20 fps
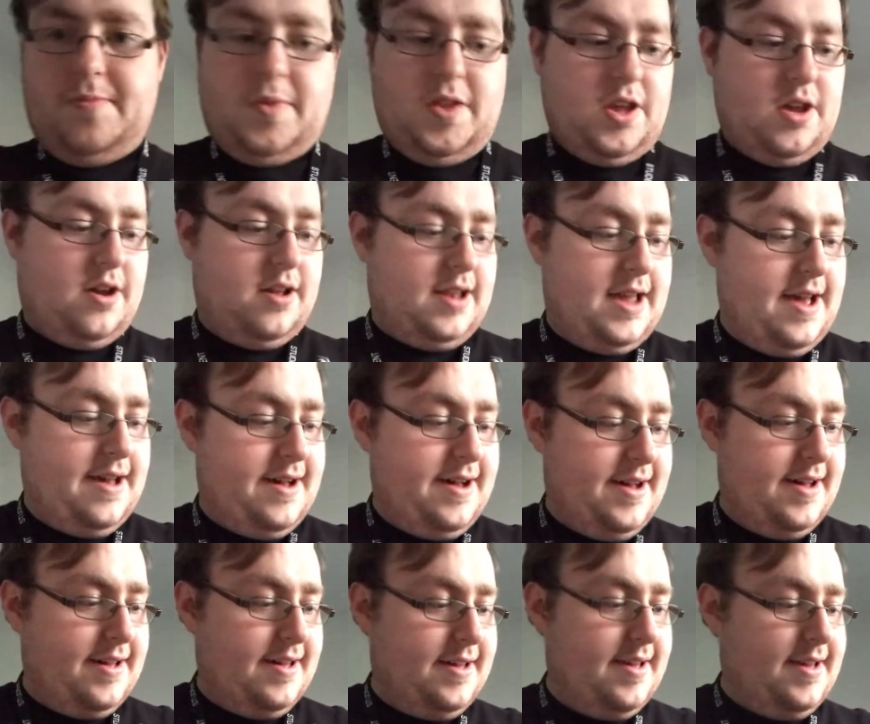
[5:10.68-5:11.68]
a letter
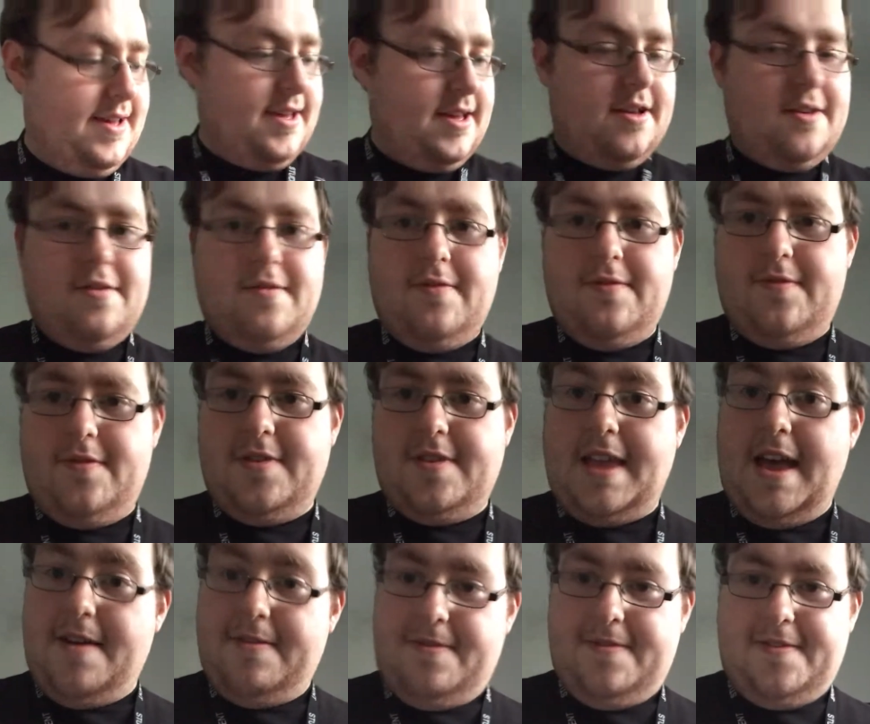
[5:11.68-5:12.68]
for
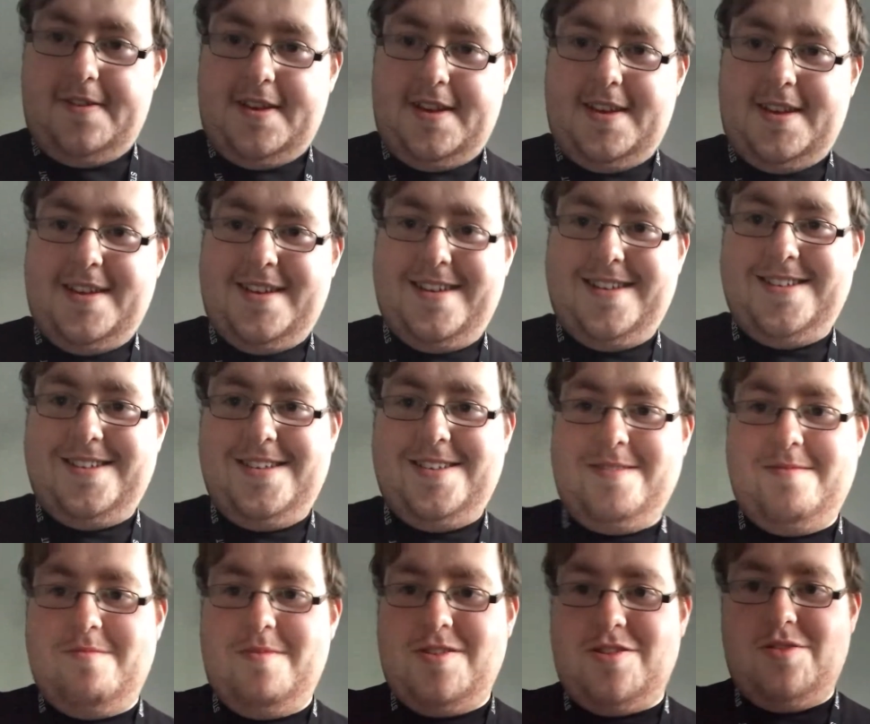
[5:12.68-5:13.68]
Steph,
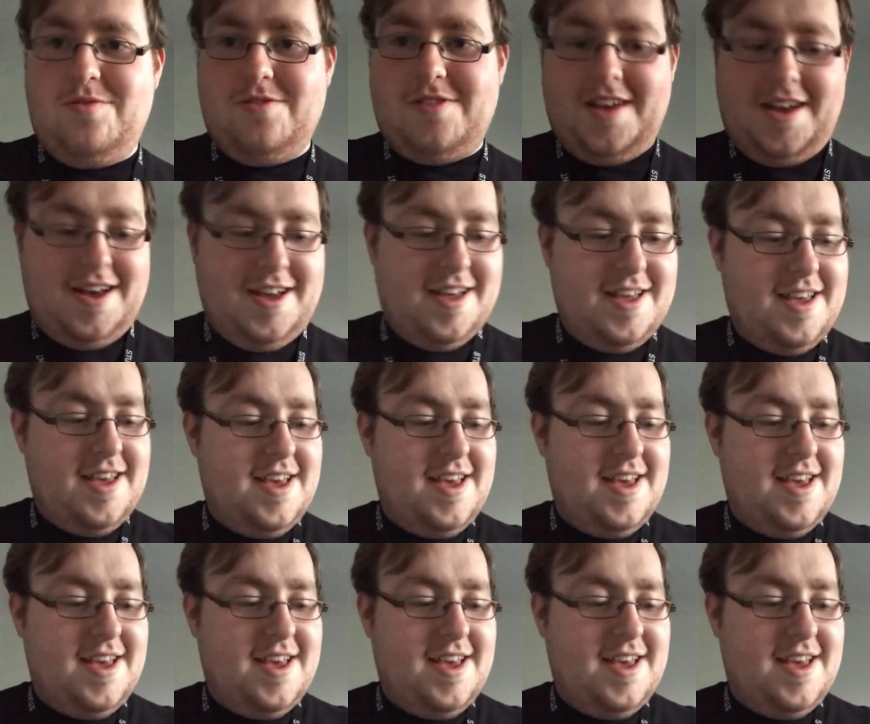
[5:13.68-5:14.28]
my tutor.